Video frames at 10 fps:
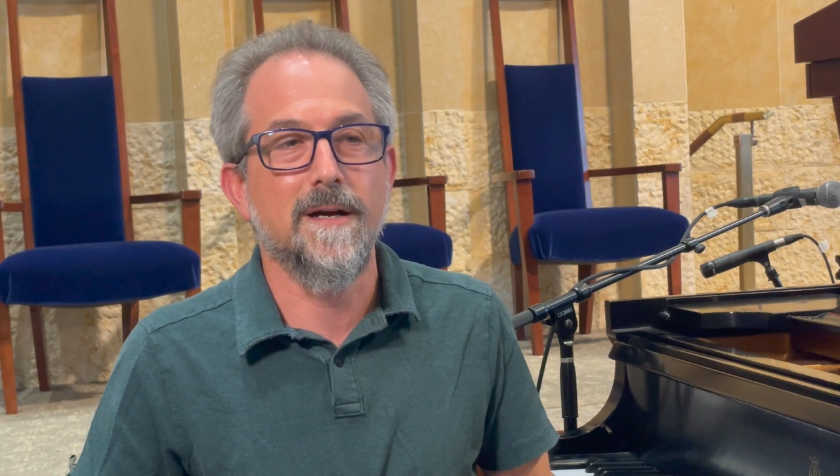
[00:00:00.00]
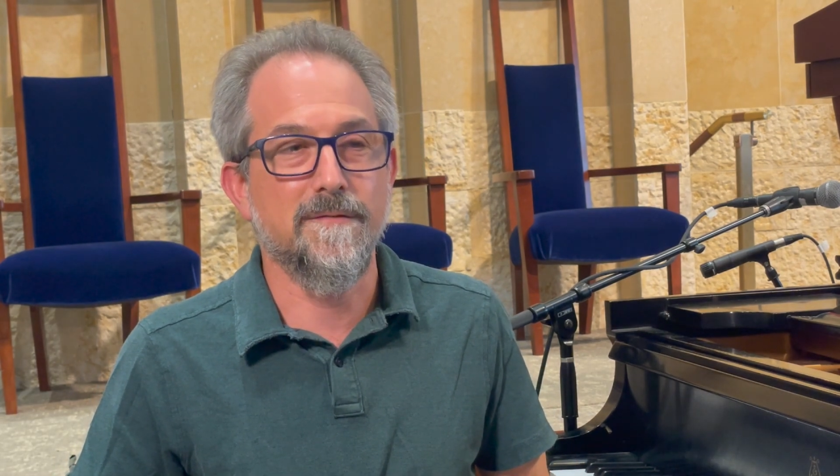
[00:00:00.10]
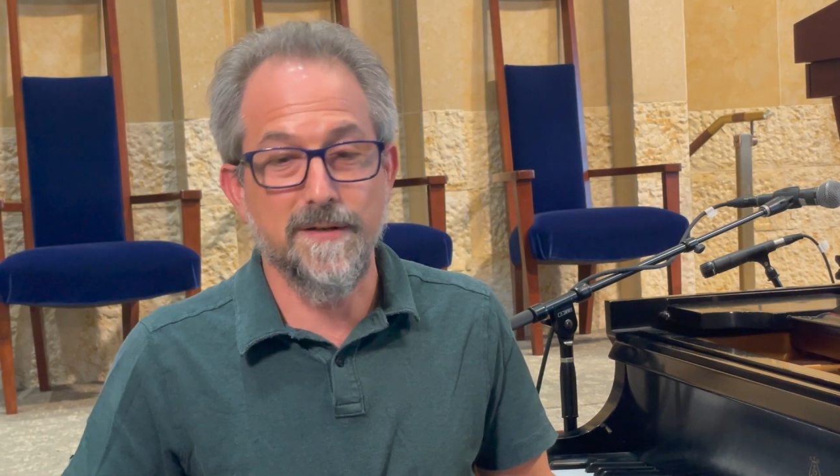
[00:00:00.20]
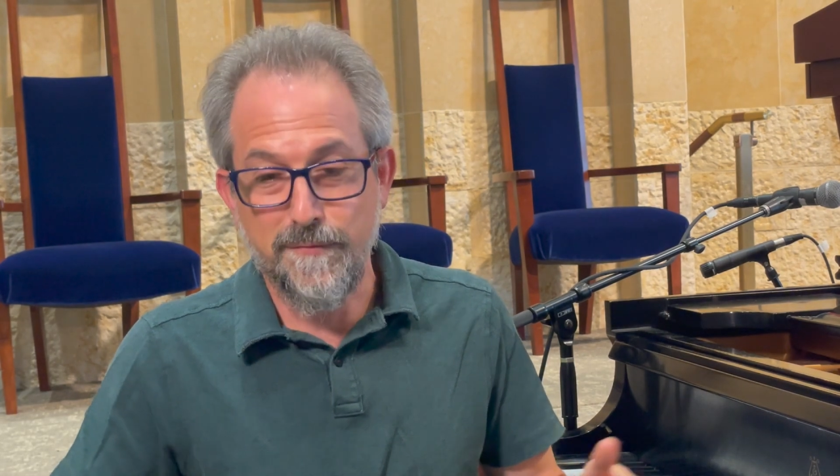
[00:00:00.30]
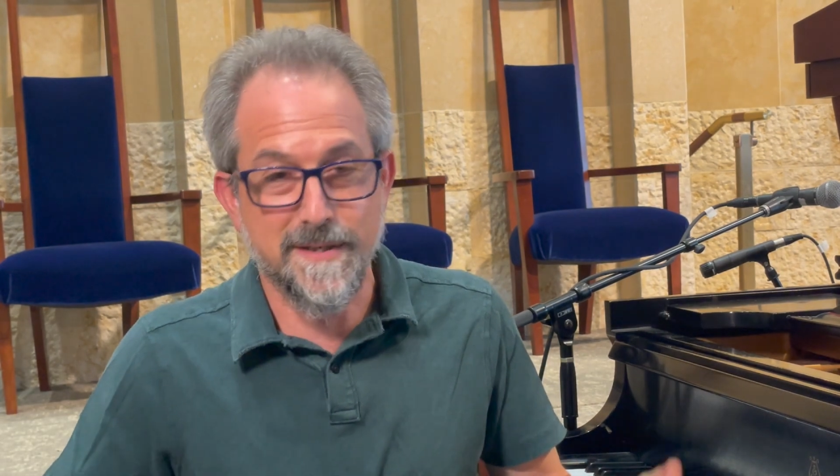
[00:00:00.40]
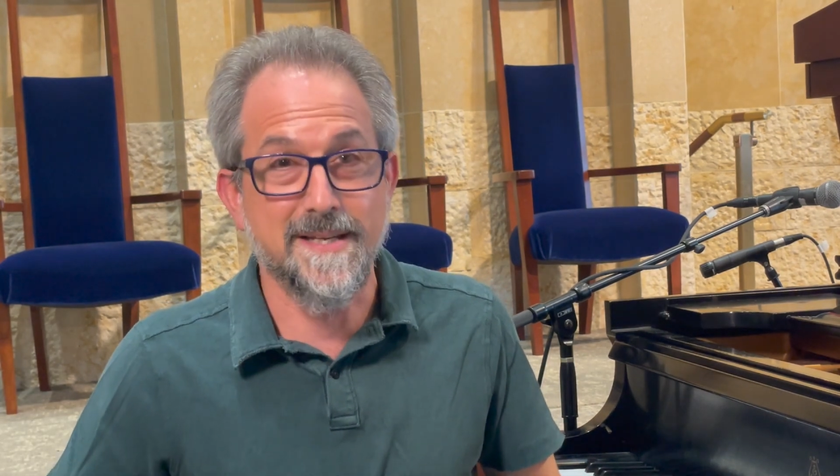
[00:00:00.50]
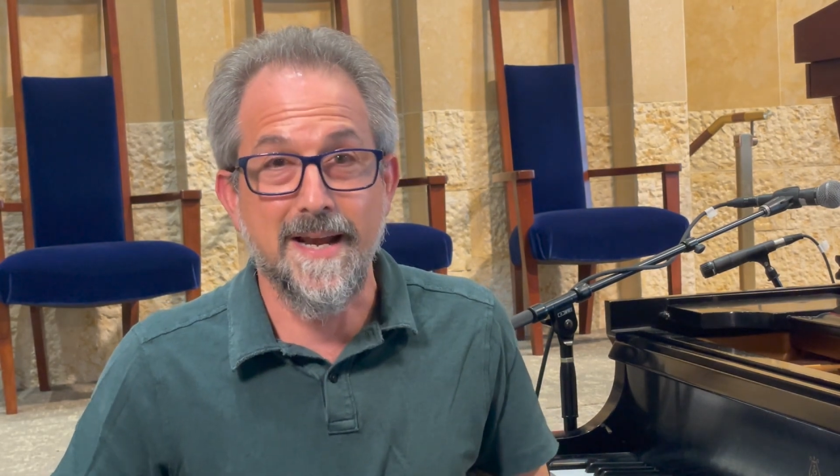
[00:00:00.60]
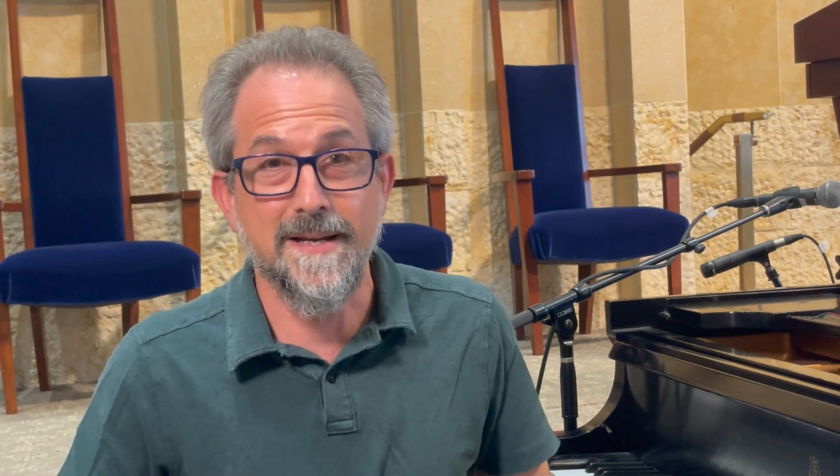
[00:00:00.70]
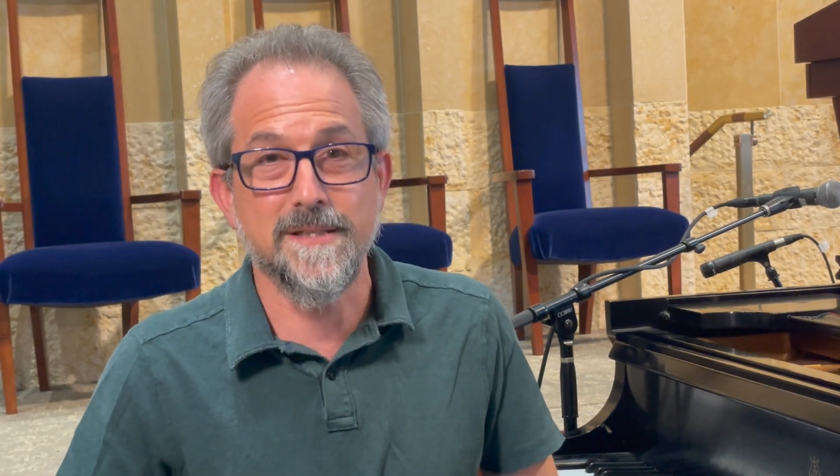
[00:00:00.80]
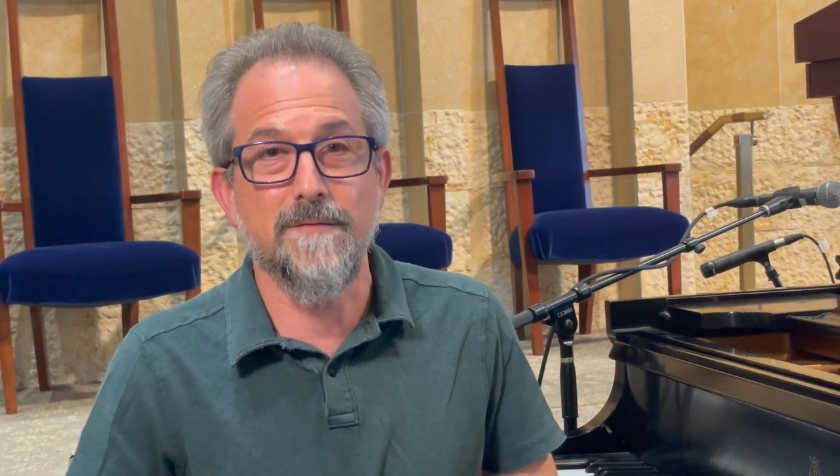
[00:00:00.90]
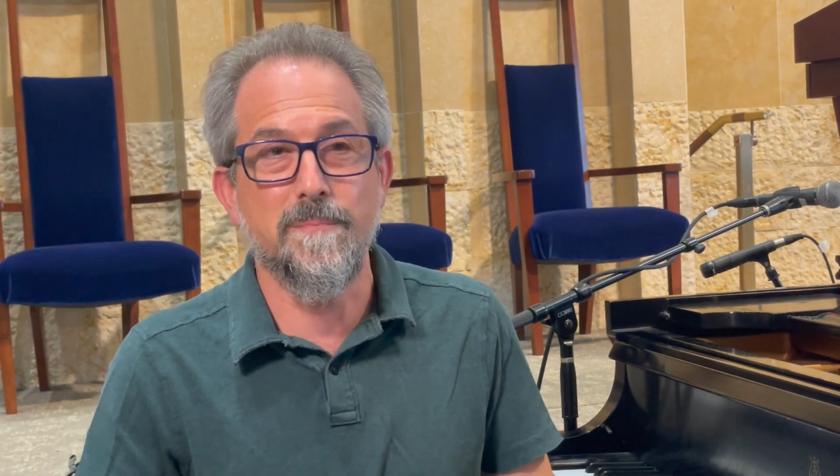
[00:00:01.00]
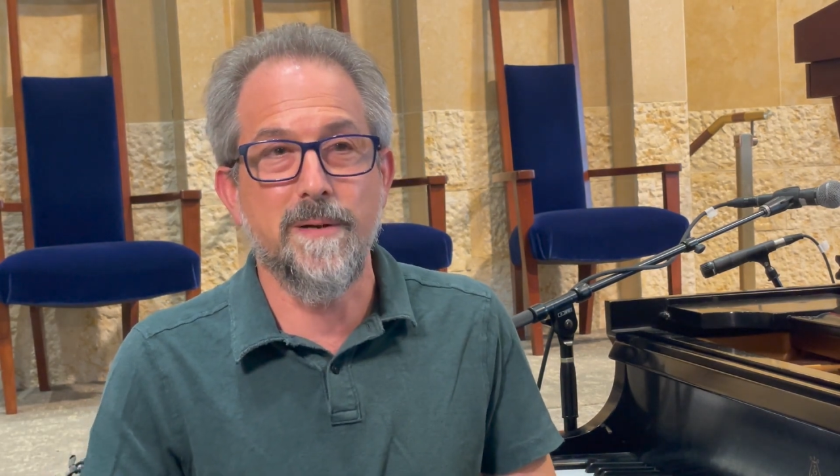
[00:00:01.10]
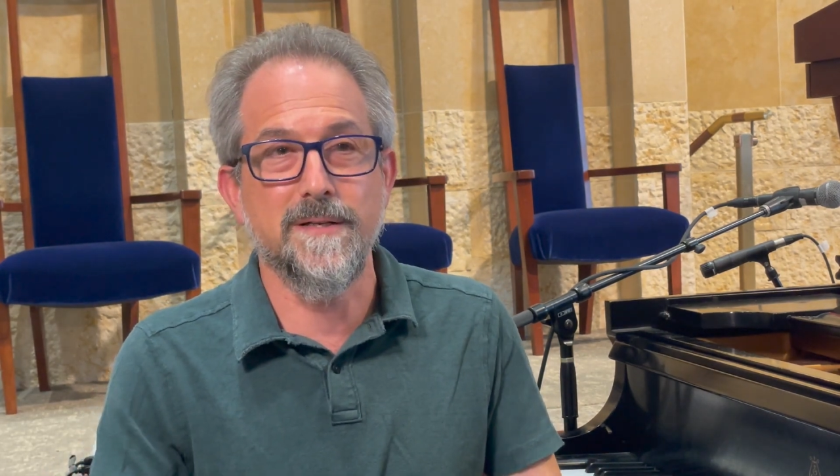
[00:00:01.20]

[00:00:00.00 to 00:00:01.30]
of different settings of it by